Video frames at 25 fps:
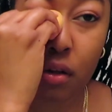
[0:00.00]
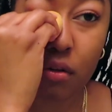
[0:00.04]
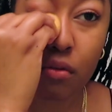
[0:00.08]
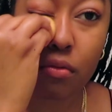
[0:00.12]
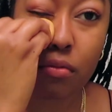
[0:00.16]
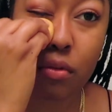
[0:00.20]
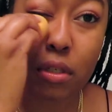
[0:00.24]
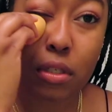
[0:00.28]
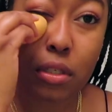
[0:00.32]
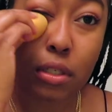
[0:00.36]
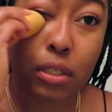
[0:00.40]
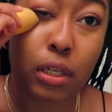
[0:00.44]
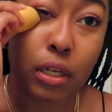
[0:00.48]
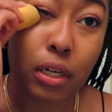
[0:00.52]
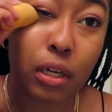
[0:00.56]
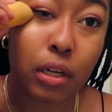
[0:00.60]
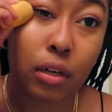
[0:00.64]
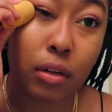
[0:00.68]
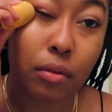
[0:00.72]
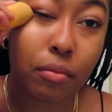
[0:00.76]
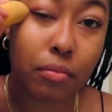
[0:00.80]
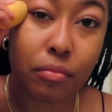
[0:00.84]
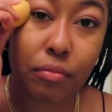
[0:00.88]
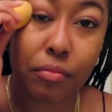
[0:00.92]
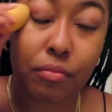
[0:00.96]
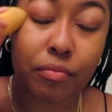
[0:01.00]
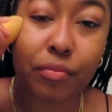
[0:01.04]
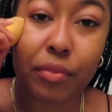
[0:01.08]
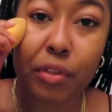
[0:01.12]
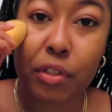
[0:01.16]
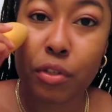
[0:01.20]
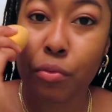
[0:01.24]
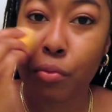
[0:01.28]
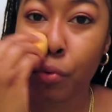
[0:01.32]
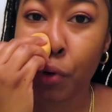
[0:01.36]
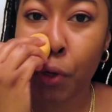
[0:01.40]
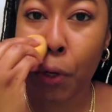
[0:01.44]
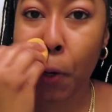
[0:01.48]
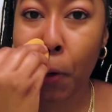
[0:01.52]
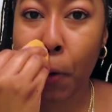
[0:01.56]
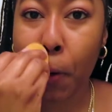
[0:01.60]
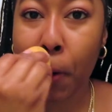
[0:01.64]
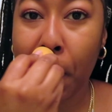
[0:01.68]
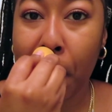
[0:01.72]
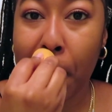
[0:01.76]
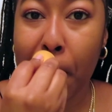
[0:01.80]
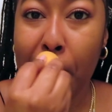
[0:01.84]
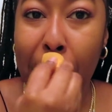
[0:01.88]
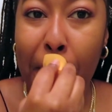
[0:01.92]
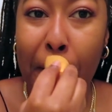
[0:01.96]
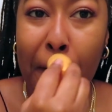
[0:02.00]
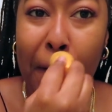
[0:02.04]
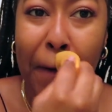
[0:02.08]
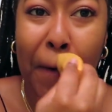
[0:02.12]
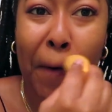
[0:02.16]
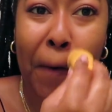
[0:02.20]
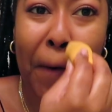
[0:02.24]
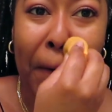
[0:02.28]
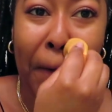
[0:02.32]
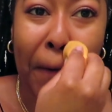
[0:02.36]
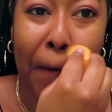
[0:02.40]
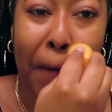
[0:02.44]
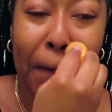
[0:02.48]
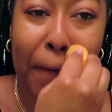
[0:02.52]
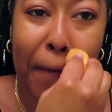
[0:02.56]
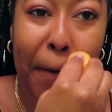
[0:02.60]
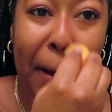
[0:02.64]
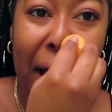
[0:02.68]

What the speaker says: What's up in the world? Oh,